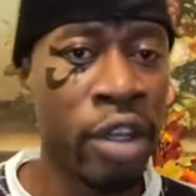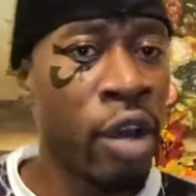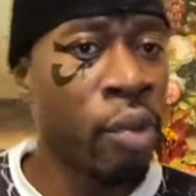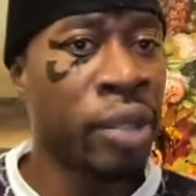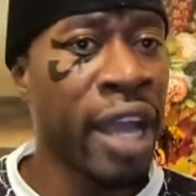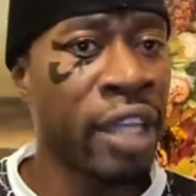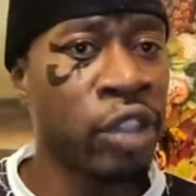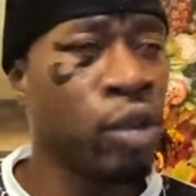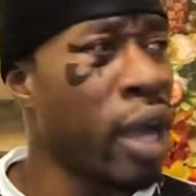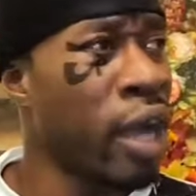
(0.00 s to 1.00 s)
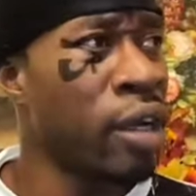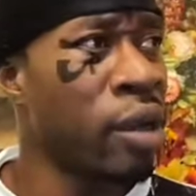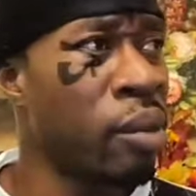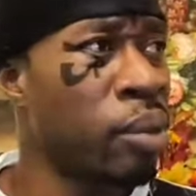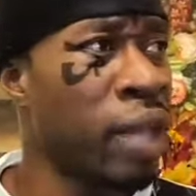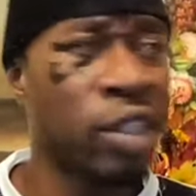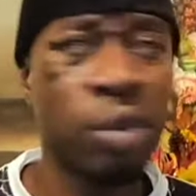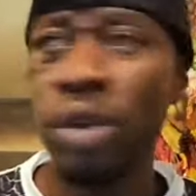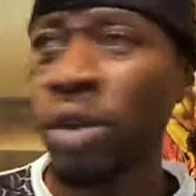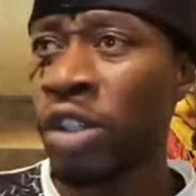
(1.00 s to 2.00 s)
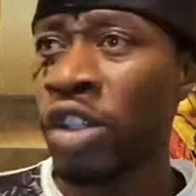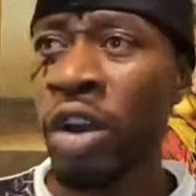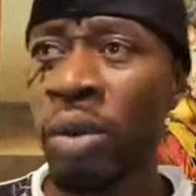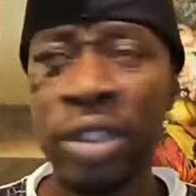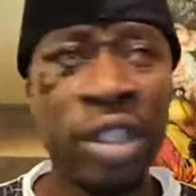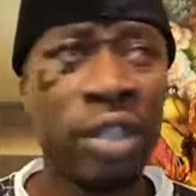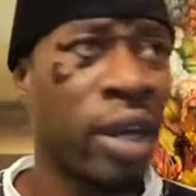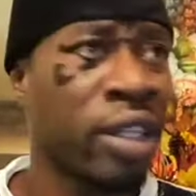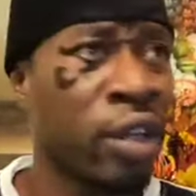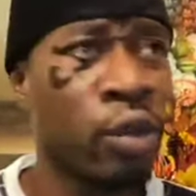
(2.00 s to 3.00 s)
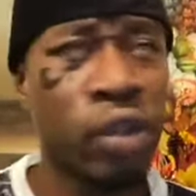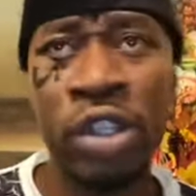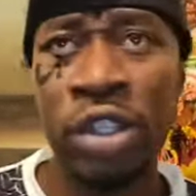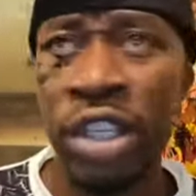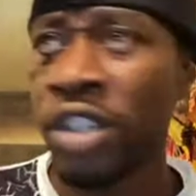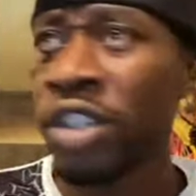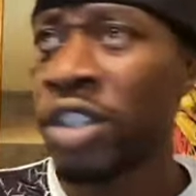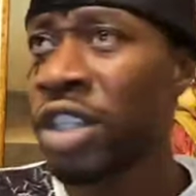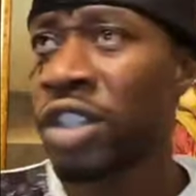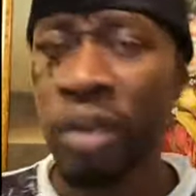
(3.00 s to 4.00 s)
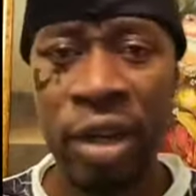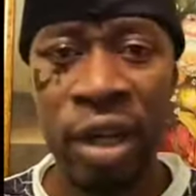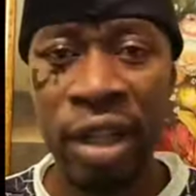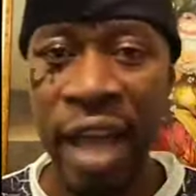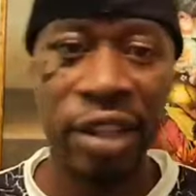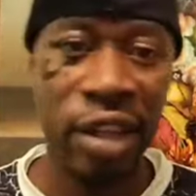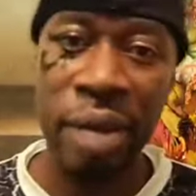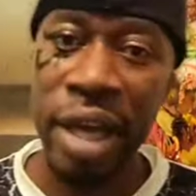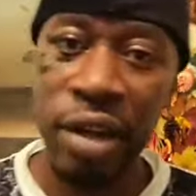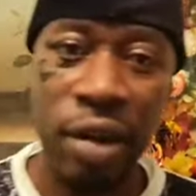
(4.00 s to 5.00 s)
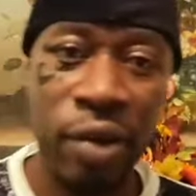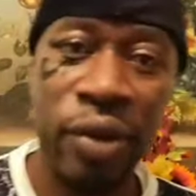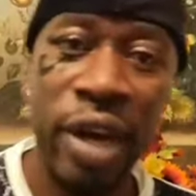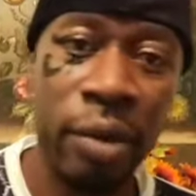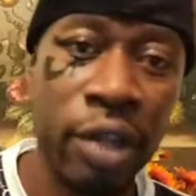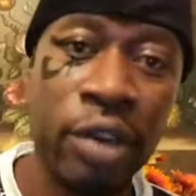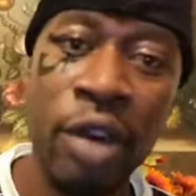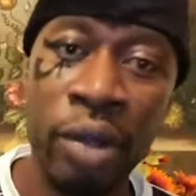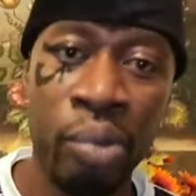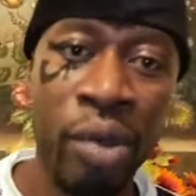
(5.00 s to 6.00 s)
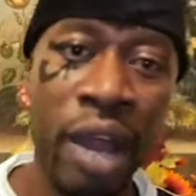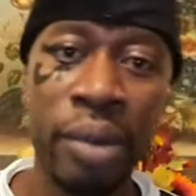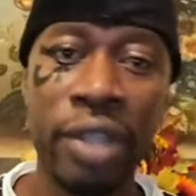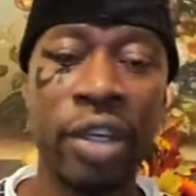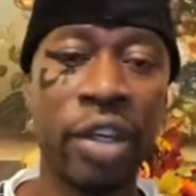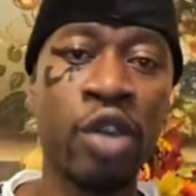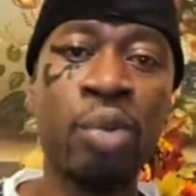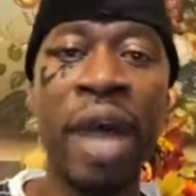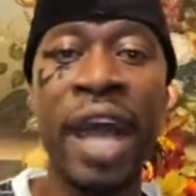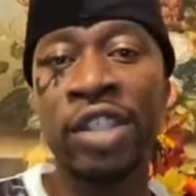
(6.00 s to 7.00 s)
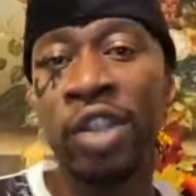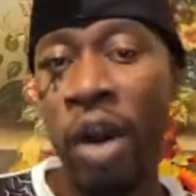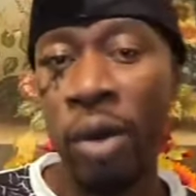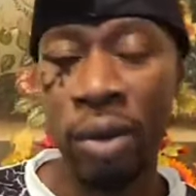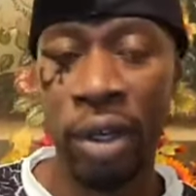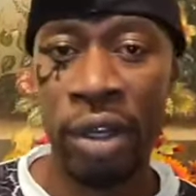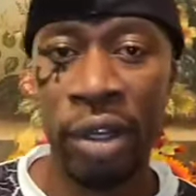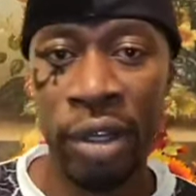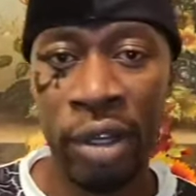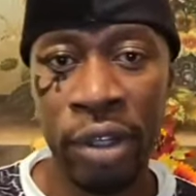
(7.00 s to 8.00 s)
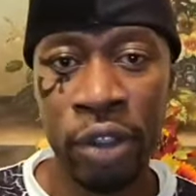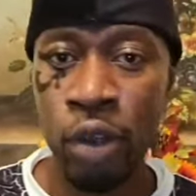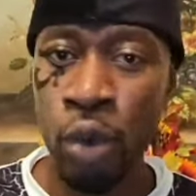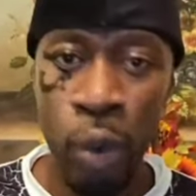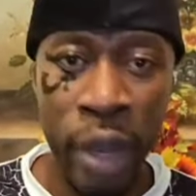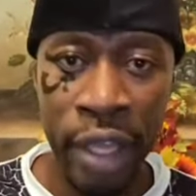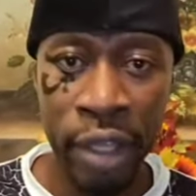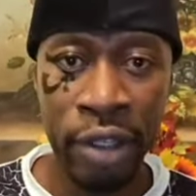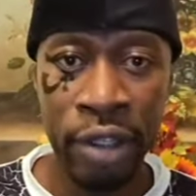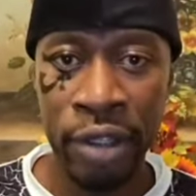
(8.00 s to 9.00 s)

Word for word: yo, Polight, do you got a place where you could show us this? Or I think you should teach us this during the class. And I'm like, yo, fam, you know what the problem is? You pass go too quick.